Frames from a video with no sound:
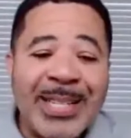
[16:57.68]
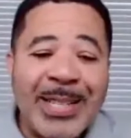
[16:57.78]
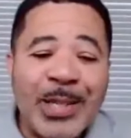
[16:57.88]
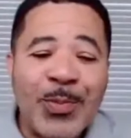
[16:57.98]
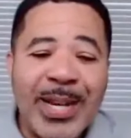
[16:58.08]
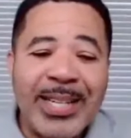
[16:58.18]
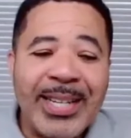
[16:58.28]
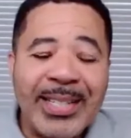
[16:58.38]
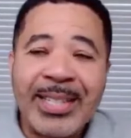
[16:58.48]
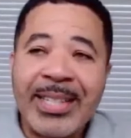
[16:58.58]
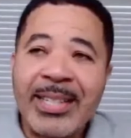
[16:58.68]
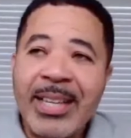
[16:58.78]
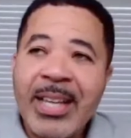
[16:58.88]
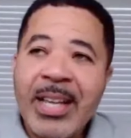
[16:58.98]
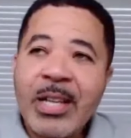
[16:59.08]
it this way. Listen,
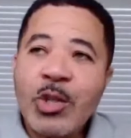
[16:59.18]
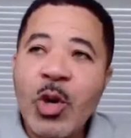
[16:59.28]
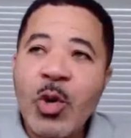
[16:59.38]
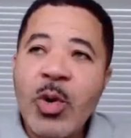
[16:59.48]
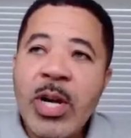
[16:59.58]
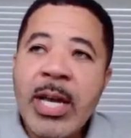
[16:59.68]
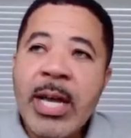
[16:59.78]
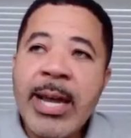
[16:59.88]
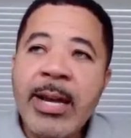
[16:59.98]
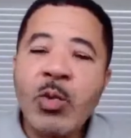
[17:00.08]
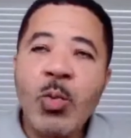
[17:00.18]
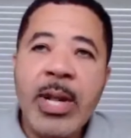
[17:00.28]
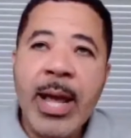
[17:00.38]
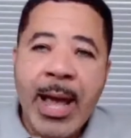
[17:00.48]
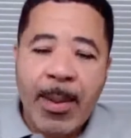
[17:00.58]
so here's
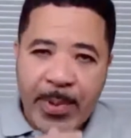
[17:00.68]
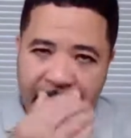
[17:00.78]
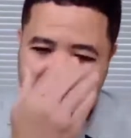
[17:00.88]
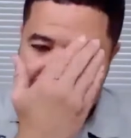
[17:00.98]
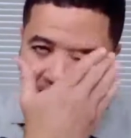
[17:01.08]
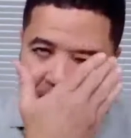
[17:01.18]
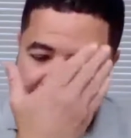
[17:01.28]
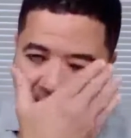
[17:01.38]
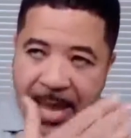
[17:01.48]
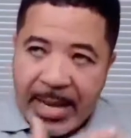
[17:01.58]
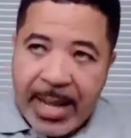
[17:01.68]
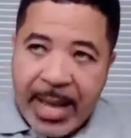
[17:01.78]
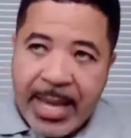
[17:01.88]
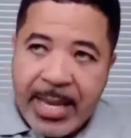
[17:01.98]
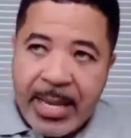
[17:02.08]
what happens.
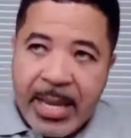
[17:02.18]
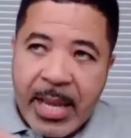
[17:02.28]
Like,